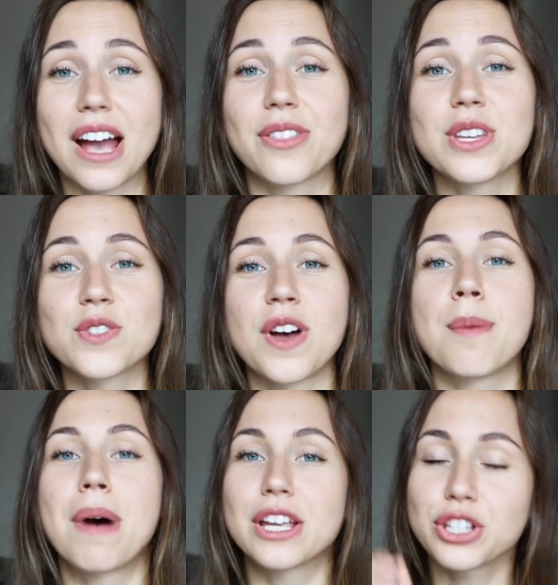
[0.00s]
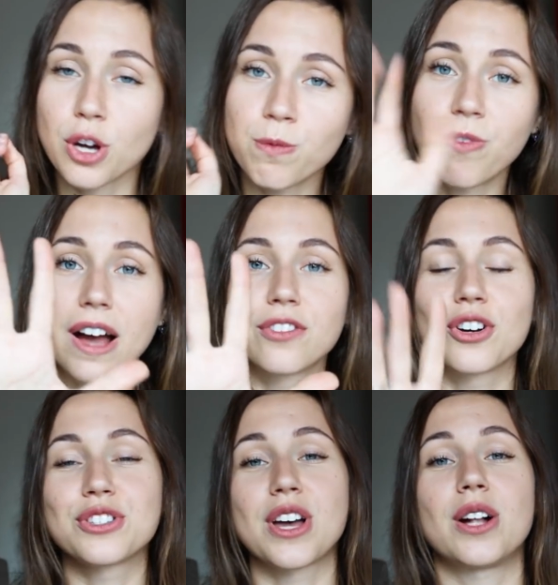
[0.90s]
guys, these were my top 5
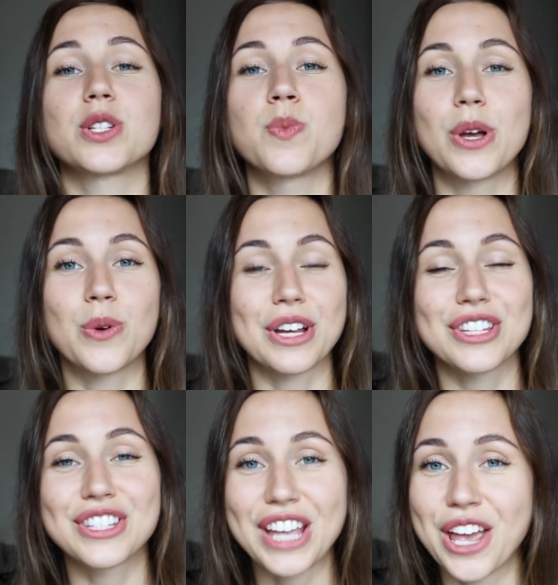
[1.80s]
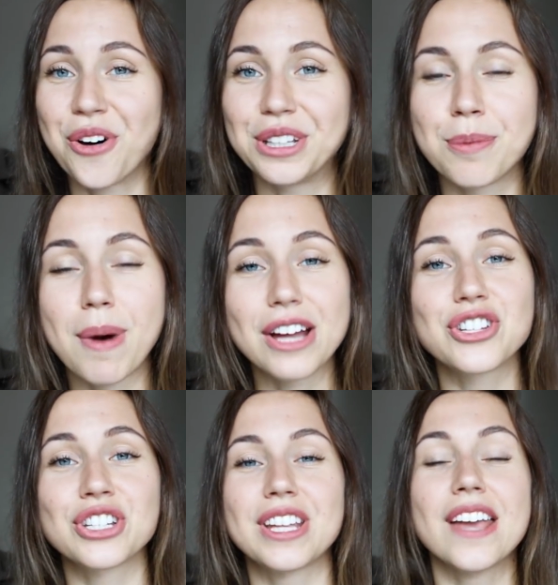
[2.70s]
hotels where you can stay on a
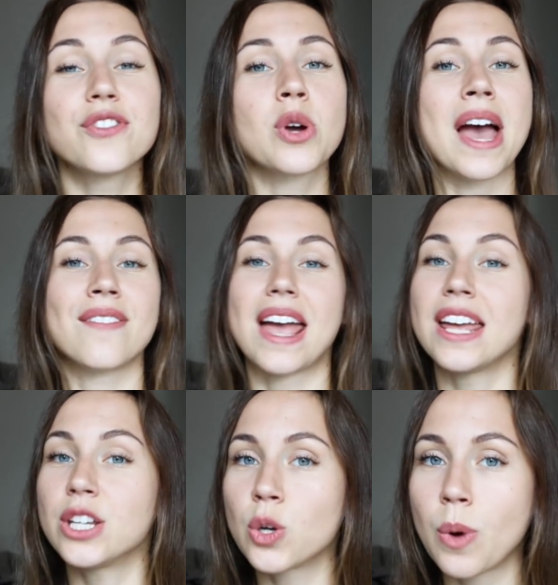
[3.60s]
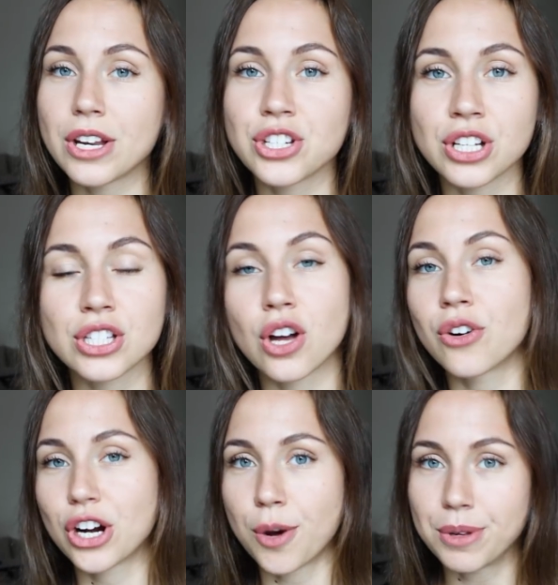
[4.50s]
budget. If you have any questions
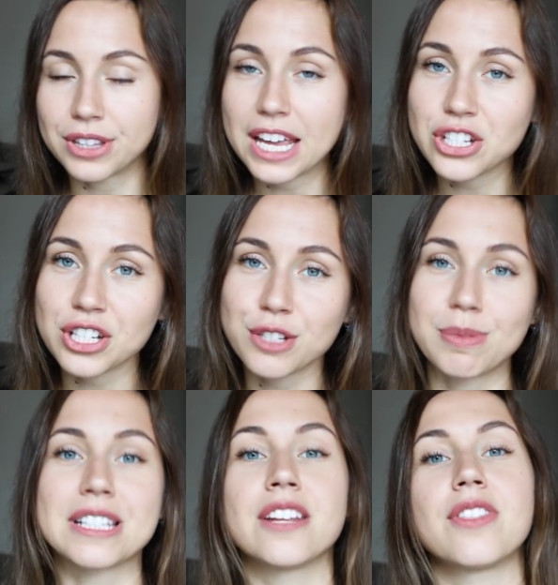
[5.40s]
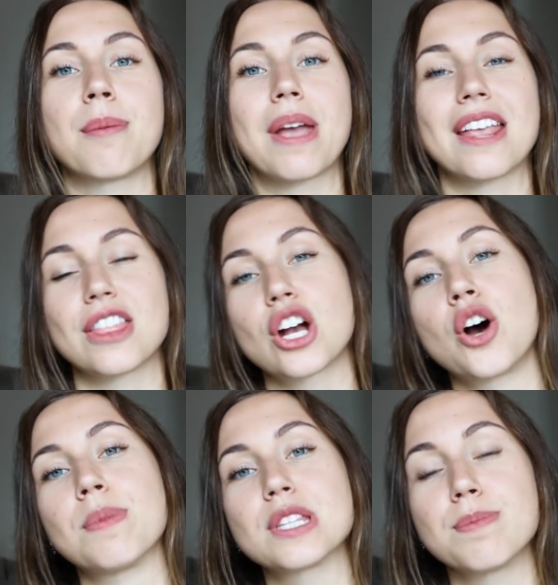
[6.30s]
or recommendations, please leave them in the
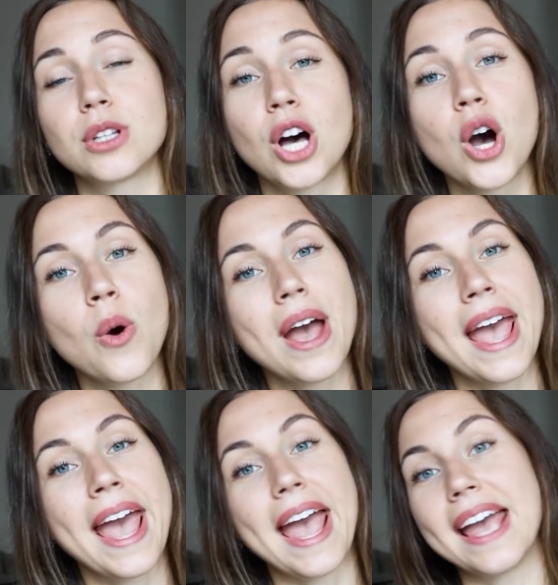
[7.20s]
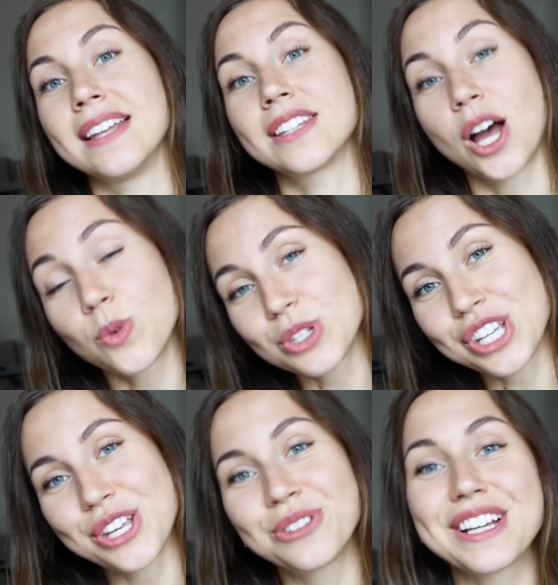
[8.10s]
comments below. And I will
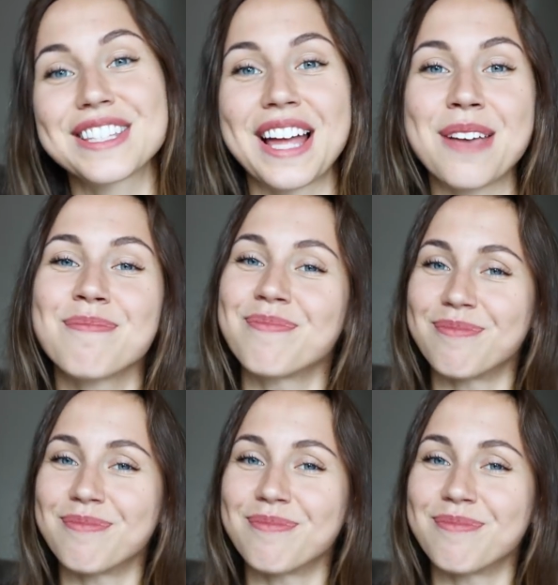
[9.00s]
see you next time.